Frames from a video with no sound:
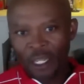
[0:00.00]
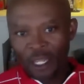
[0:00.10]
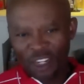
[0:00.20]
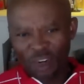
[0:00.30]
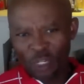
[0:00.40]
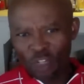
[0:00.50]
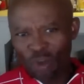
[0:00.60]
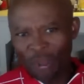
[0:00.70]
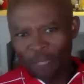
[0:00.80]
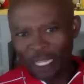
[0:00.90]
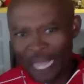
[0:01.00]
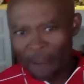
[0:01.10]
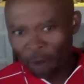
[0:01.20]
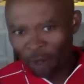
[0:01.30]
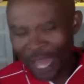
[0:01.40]
You know, we dropped the
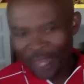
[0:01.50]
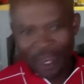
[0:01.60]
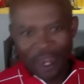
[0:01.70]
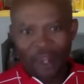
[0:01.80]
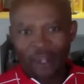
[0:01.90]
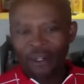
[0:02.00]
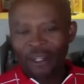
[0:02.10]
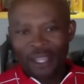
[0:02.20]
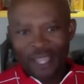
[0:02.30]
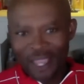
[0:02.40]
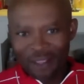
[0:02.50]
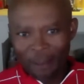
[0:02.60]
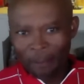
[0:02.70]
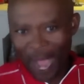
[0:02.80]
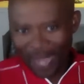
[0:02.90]
gimbal out of there. It,
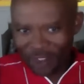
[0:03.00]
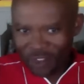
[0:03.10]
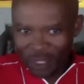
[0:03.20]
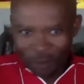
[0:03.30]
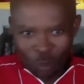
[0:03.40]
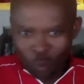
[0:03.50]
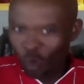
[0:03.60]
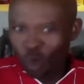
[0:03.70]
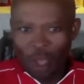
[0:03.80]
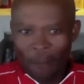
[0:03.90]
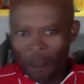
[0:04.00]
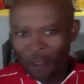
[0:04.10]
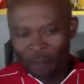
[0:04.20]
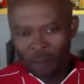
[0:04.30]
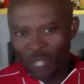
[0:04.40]
the pockets seem to roll up
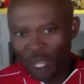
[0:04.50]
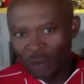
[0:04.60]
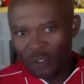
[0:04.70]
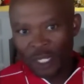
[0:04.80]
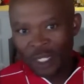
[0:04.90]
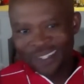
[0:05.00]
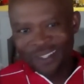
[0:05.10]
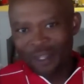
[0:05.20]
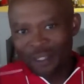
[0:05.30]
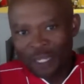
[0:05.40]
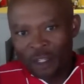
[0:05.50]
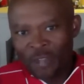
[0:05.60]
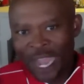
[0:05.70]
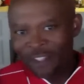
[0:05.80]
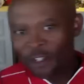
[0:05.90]
on themselves. So I was like, you
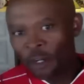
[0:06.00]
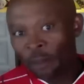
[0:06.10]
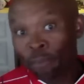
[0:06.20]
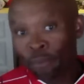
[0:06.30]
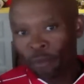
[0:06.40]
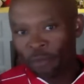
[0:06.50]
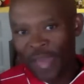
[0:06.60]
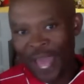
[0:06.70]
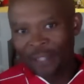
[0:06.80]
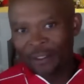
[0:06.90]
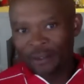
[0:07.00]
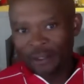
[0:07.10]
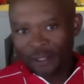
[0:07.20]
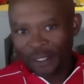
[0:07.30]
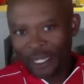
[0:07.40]
guys need to improve that.
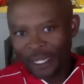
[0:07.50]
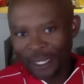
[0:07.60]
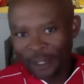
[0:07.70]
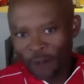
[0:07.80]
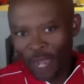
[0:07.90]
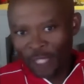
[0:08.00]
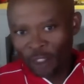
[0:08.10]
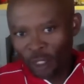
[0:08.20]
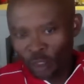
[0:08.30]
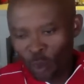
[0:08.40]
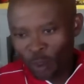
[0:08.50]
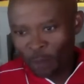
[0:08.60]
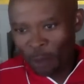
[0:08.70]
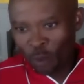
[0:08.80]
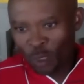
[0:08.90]
I don't know how you're going to do it.
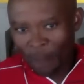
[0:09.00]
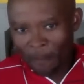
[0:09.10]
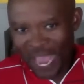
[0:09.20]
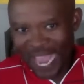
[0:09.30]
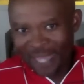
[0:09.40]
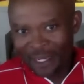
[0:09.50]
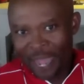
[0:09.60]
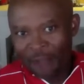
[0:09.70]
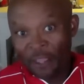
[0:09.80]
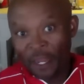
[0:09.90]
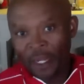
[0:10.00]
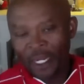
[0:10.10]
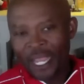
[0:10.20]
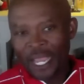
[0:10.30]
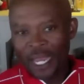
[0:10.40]
Maybe with the band down there.
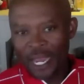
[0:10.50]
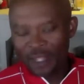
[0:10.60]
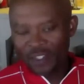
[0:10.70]
And then the